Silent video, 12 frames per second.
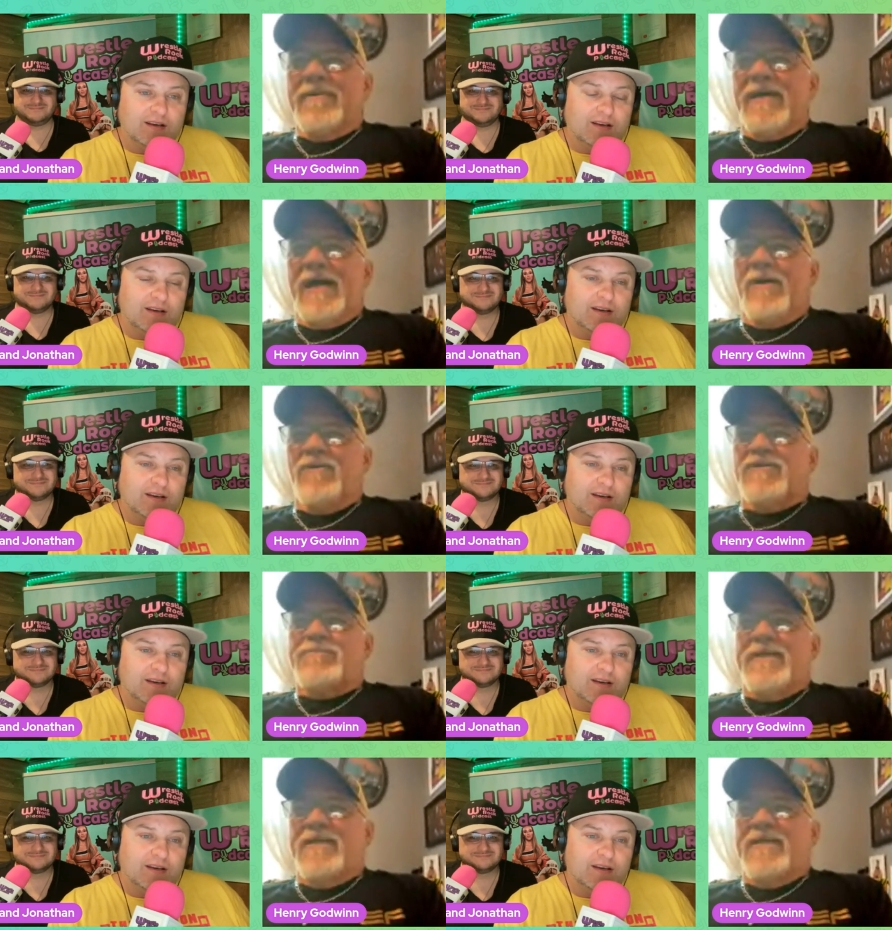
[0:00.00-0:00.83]
Speaker 1: I was
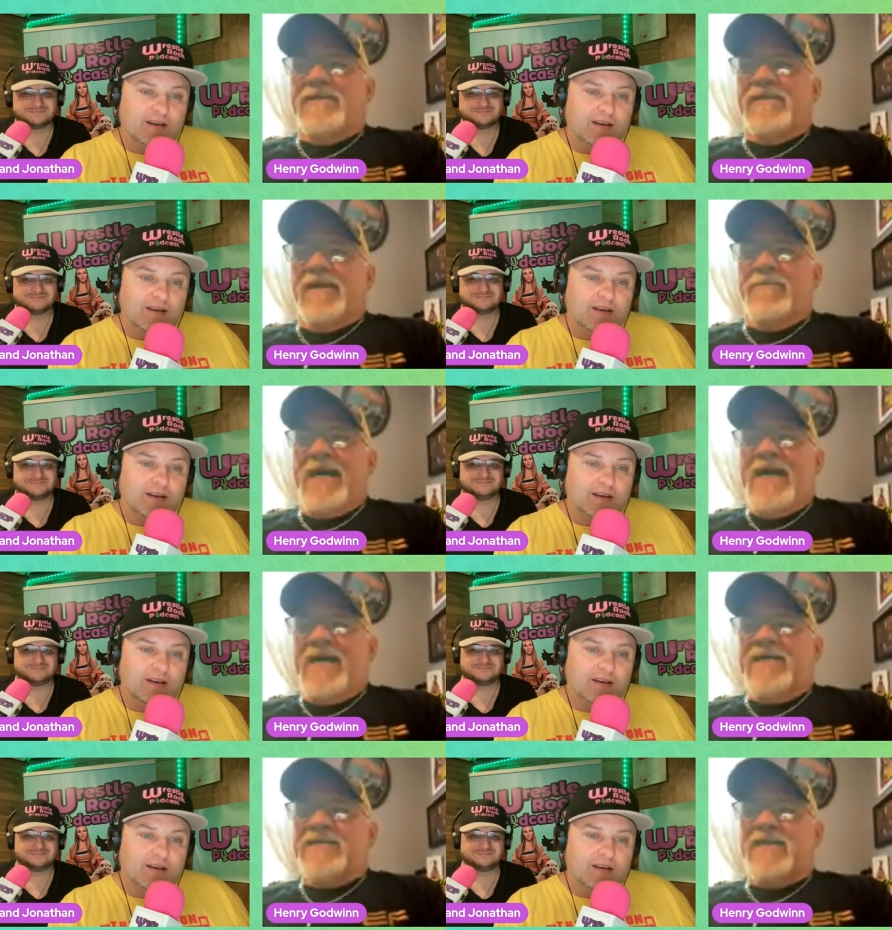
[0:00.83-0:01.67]
being a
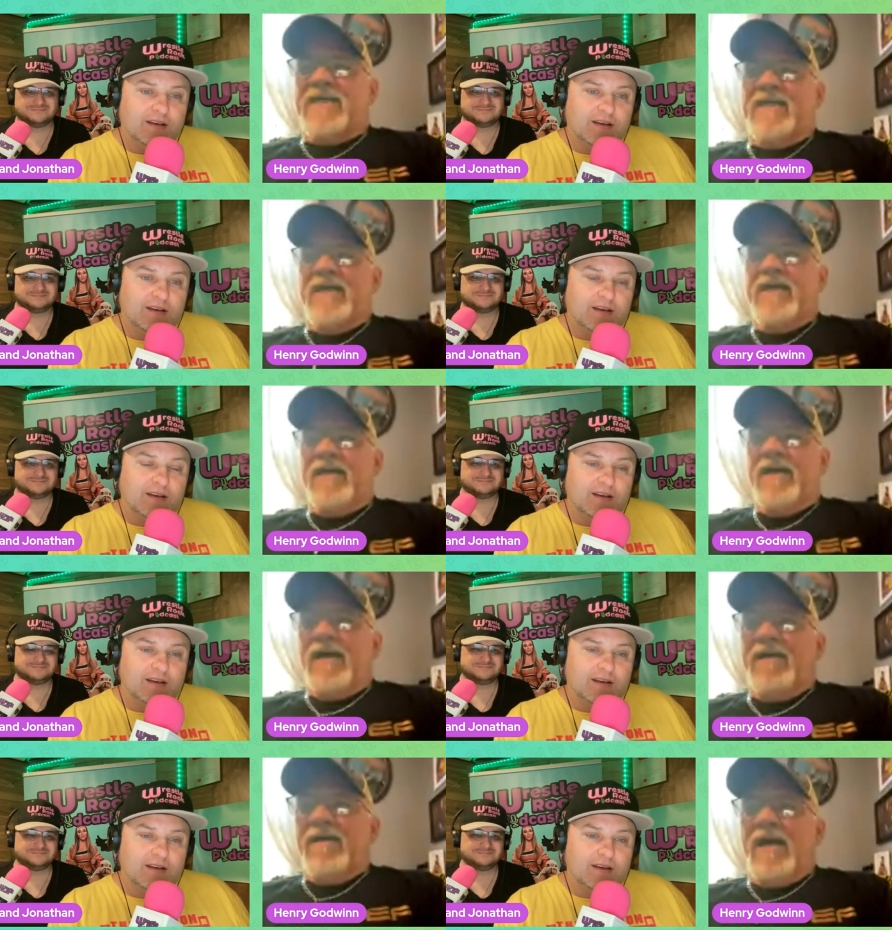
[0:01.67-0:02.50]
dumbass, and
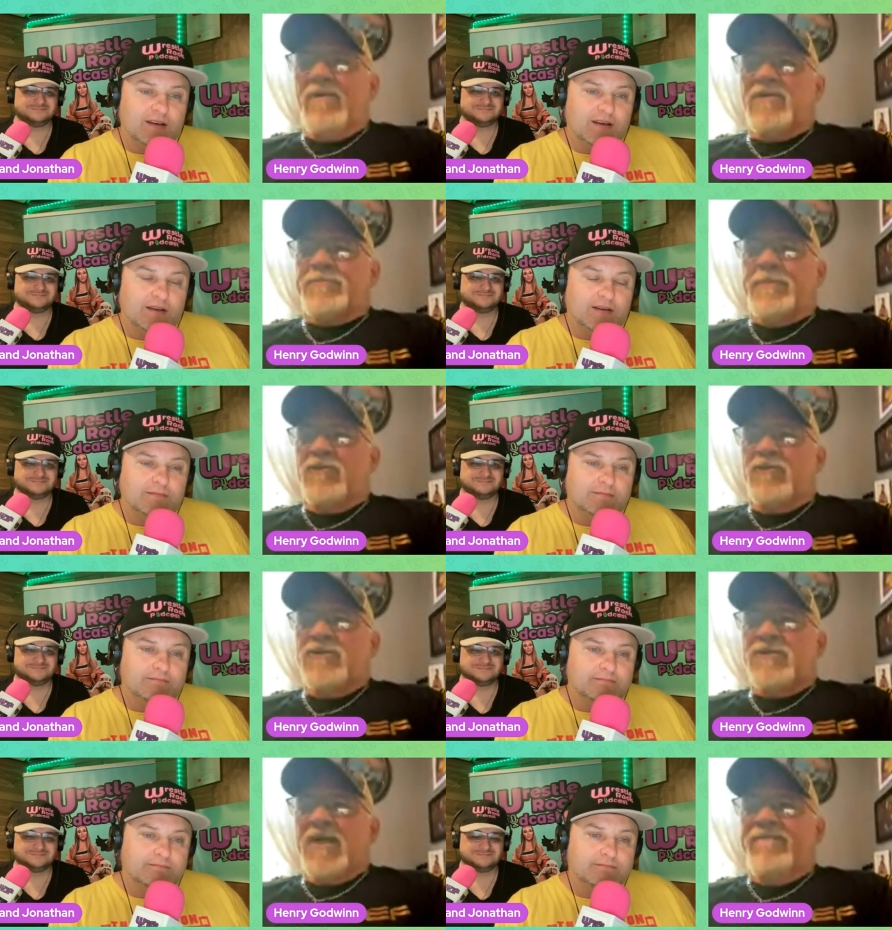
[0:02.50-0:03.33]
I was supposed to
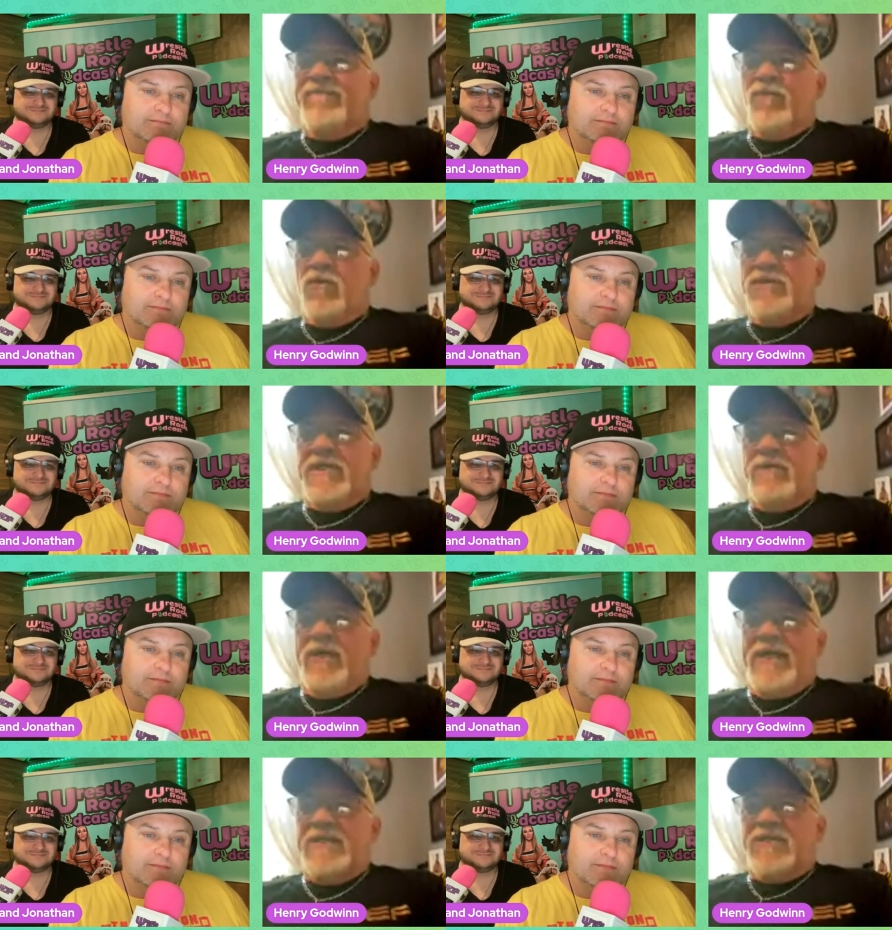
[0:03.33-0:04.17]
take 14
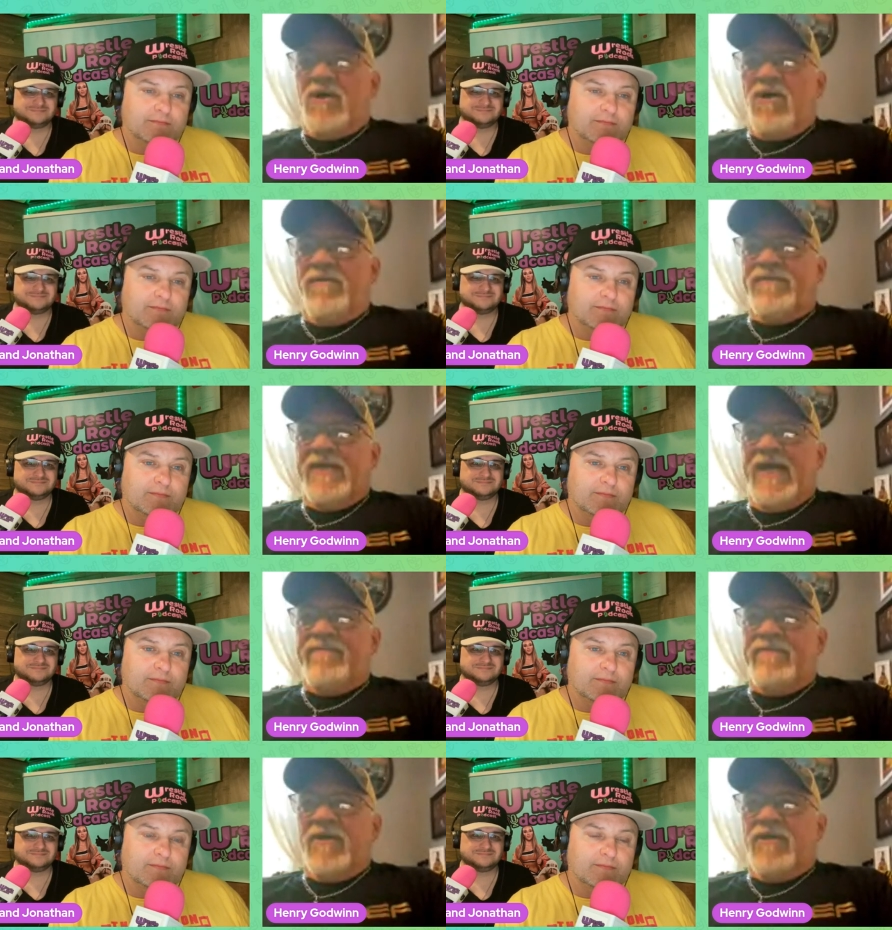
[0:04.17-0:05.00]
weeks off and
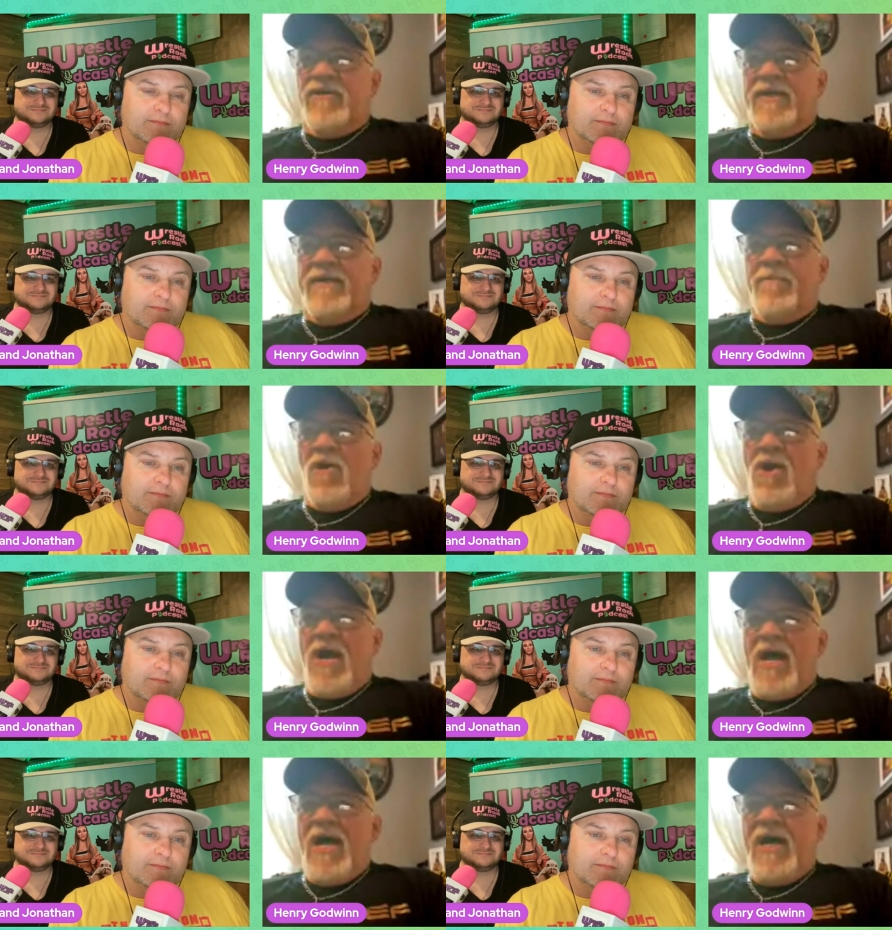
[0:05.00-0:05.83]
have another
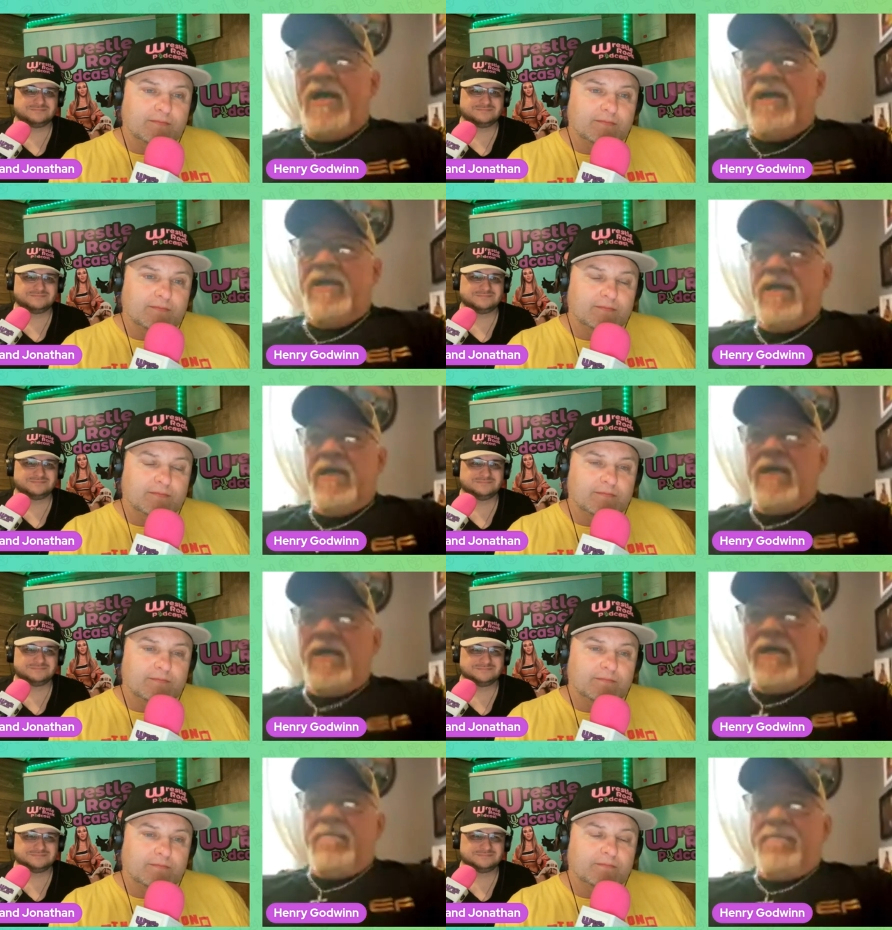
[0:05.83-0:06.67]
MRI,
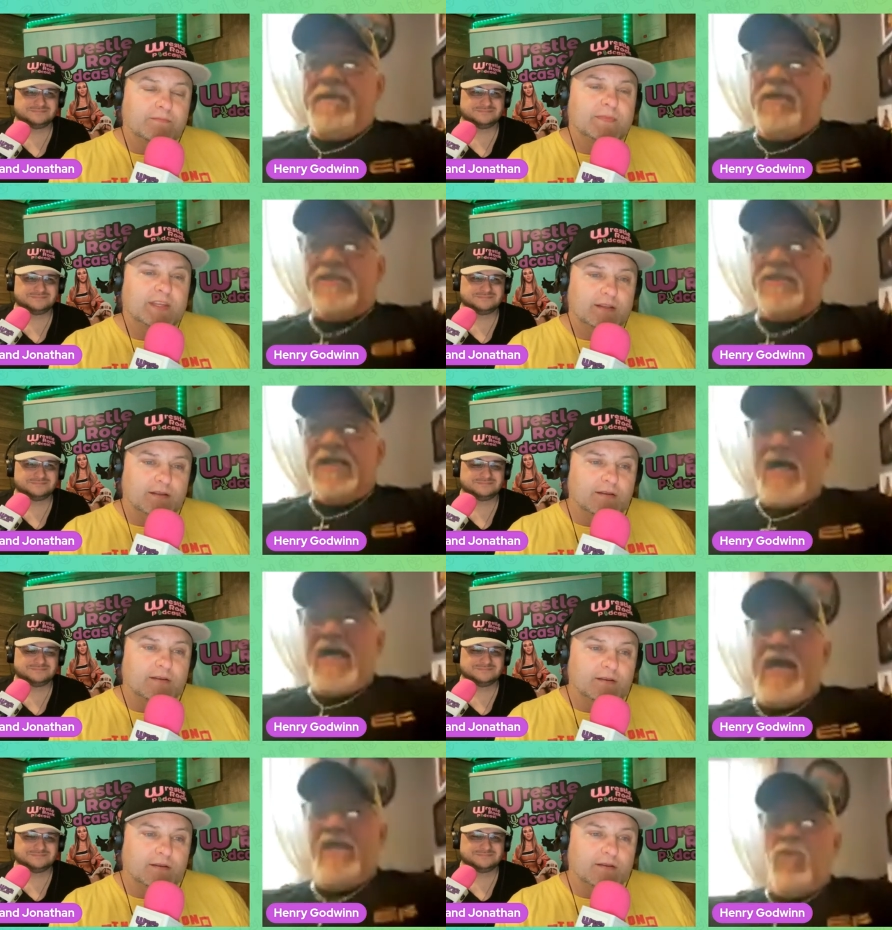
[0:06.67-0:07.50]
because I
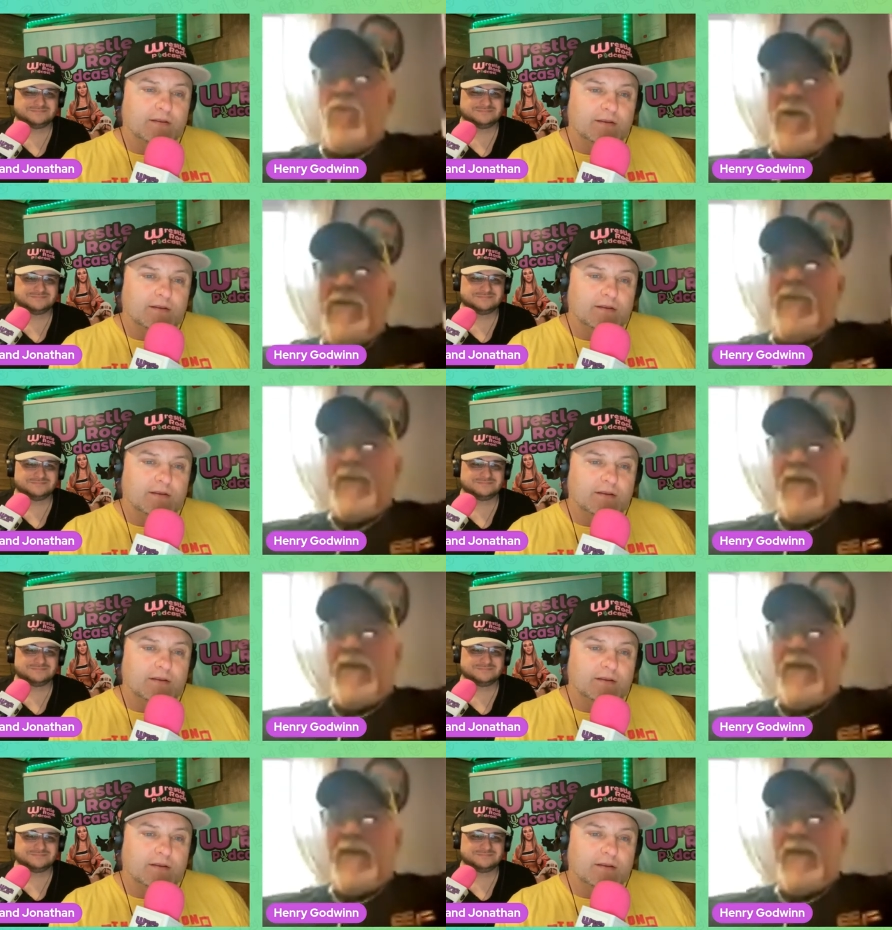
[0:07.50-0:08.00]
had one